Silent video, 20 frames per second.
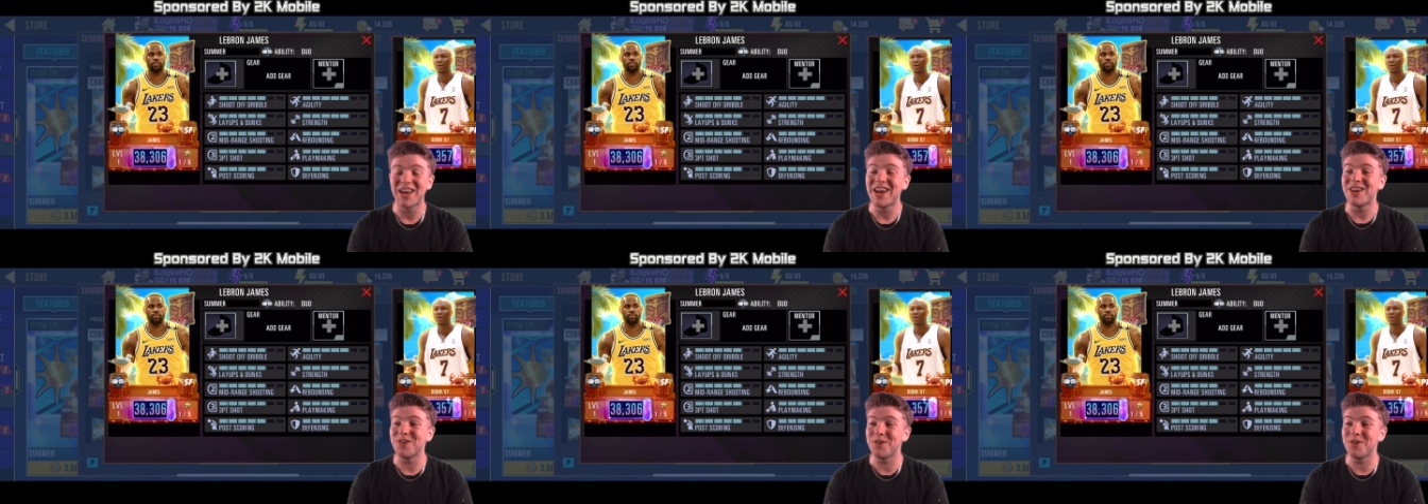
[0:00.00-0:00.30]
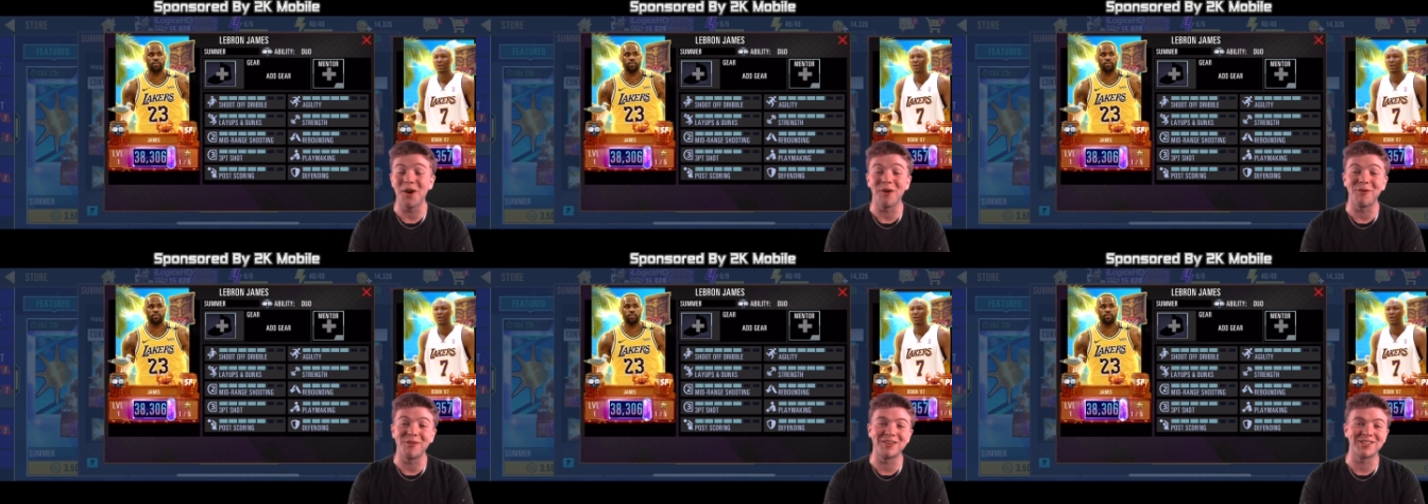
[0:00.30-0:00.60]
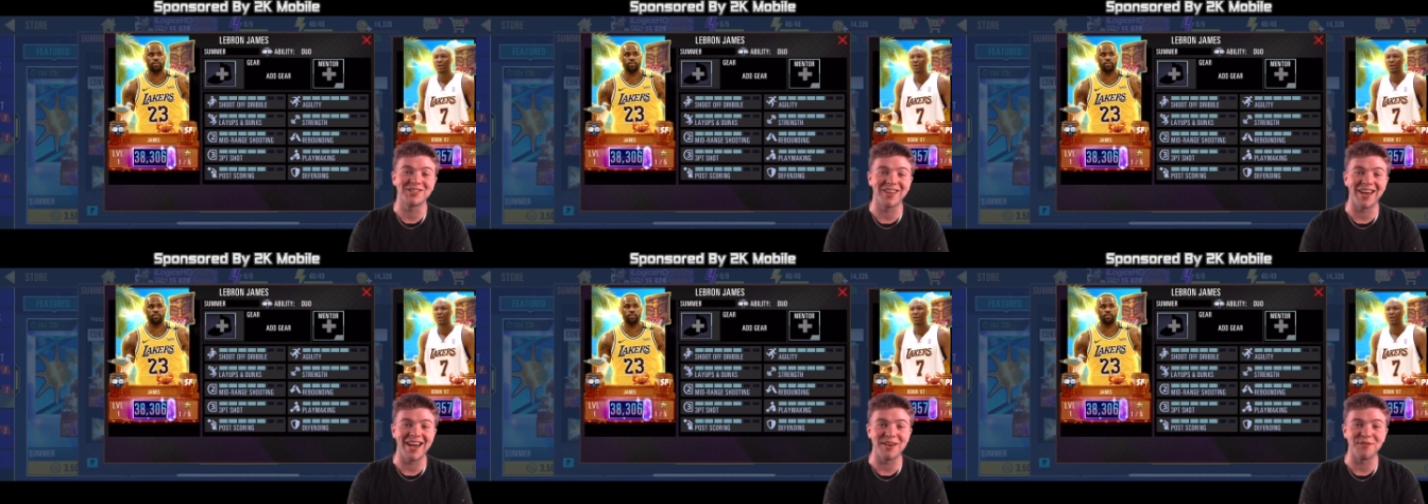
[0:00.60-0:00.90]
You know what it's
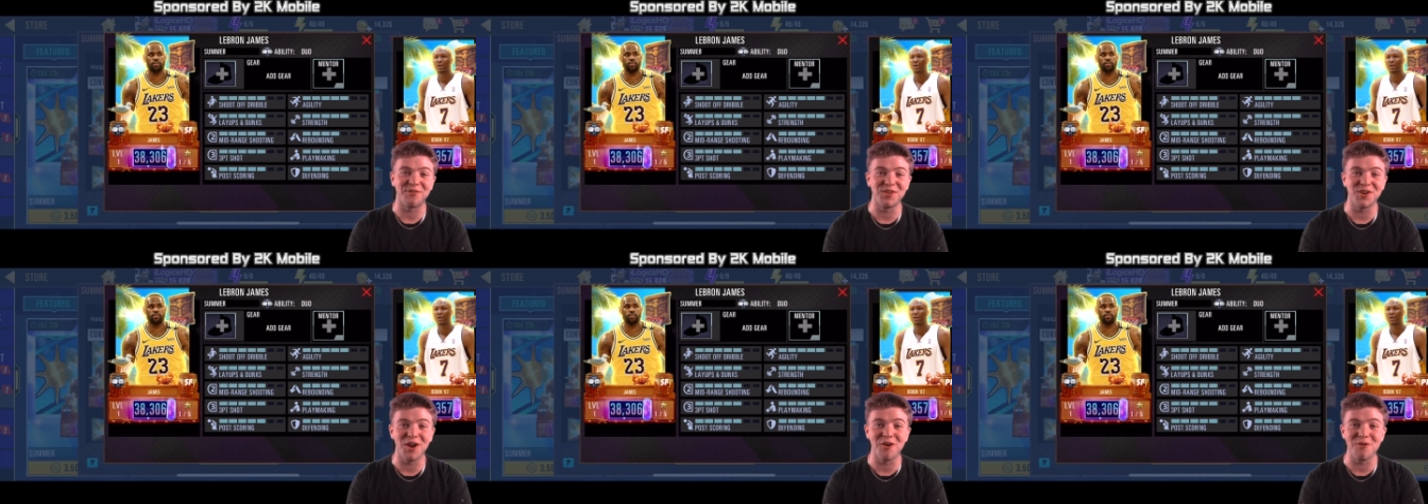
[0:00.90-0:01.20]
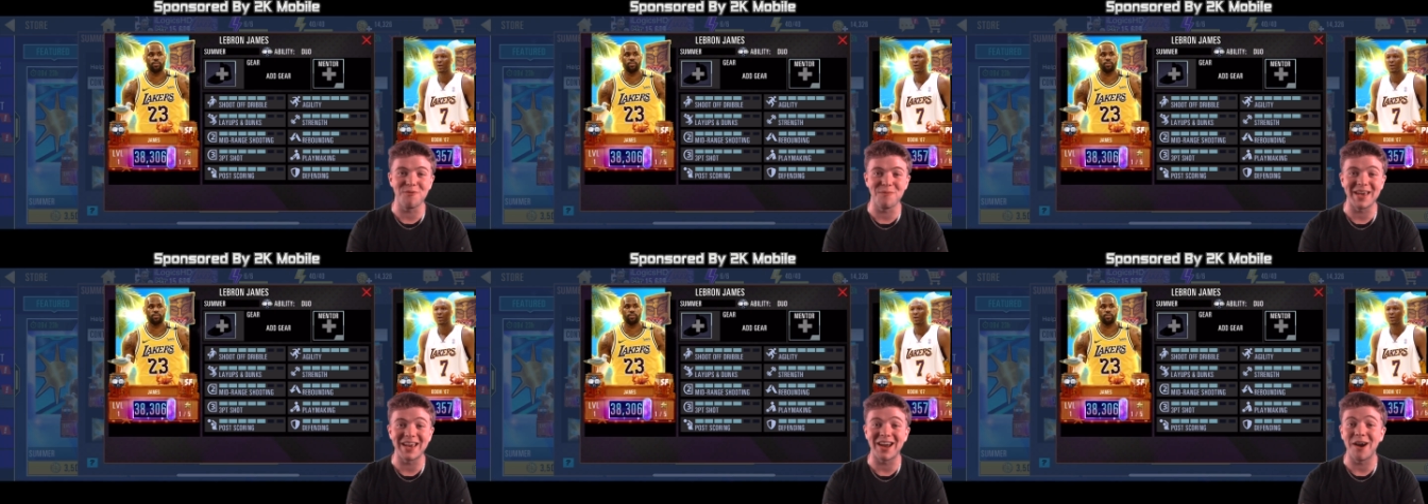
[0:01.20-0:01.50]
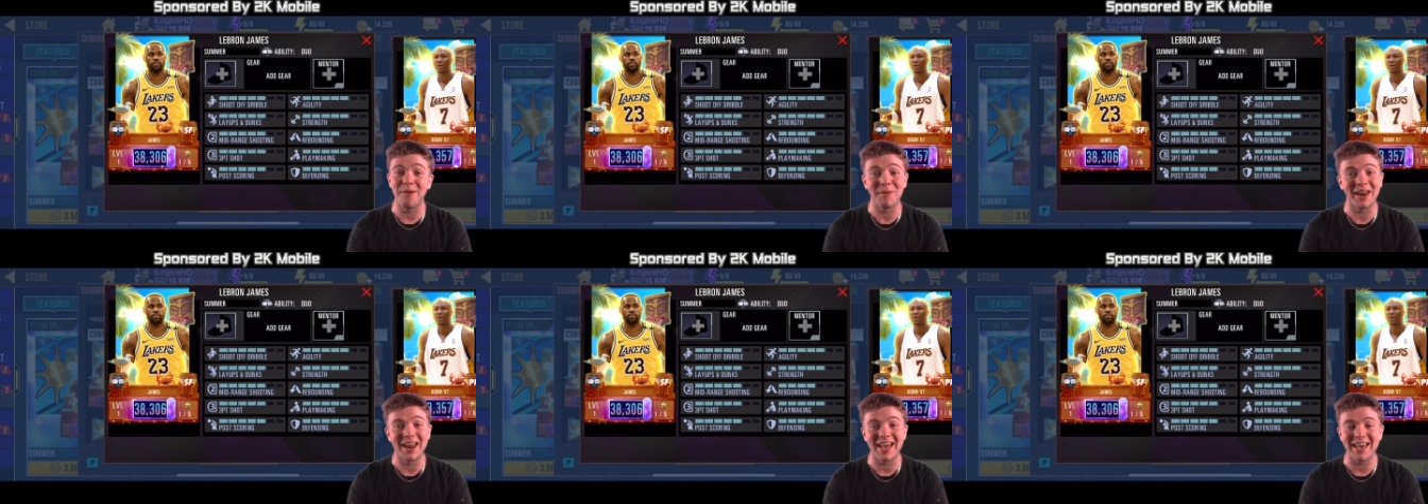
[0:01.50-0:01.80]
like. If you know me,
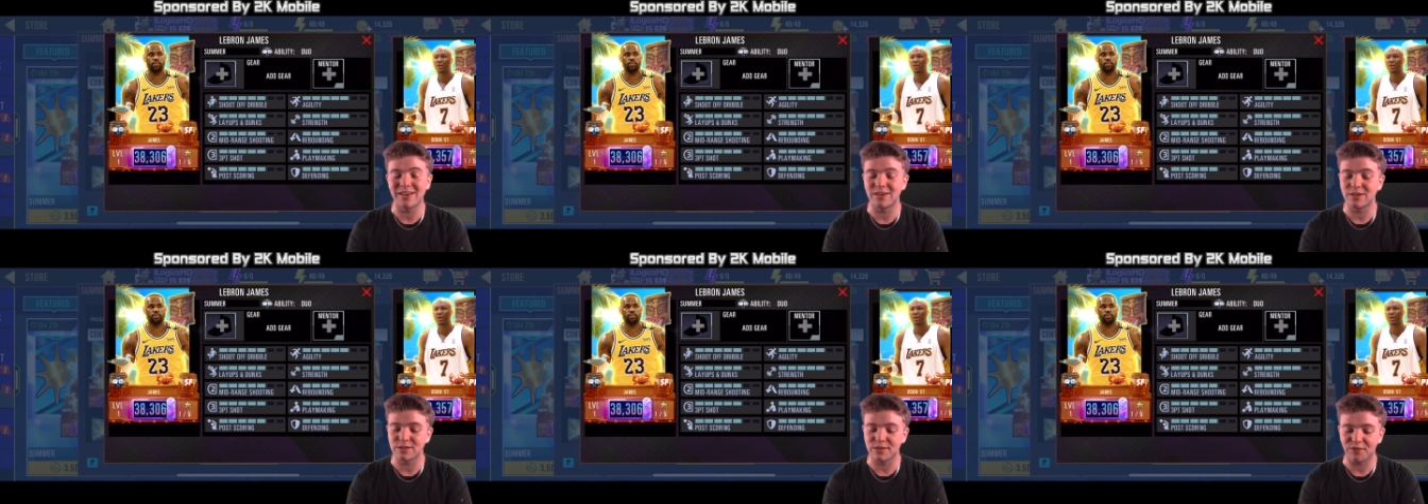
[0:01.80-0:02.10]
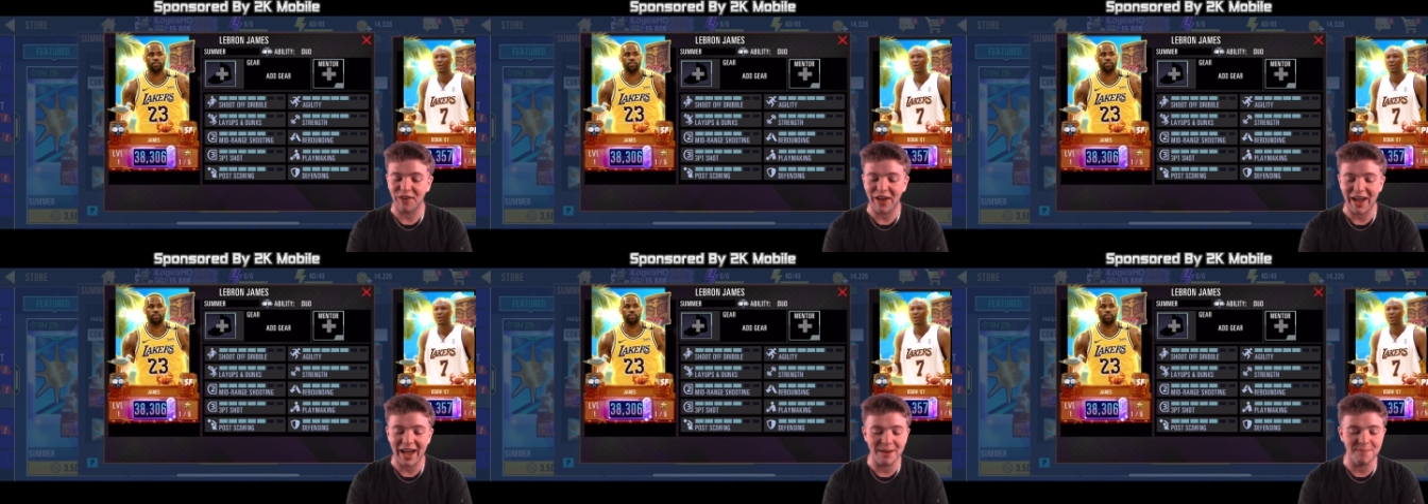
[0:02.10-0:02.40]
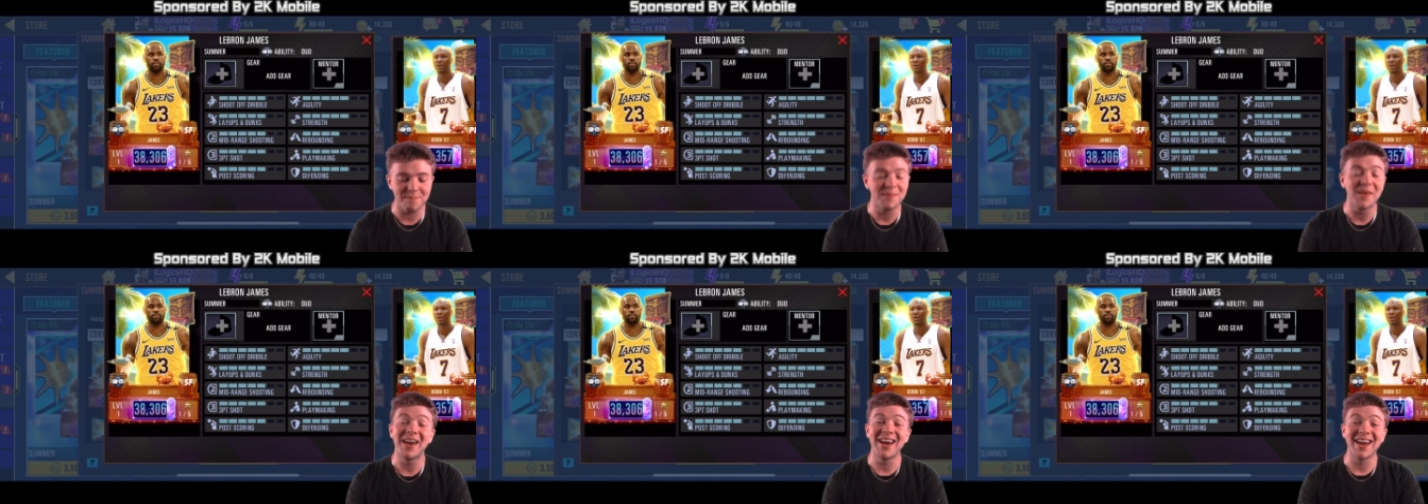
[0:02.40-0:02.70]
I'm a Lakers fan.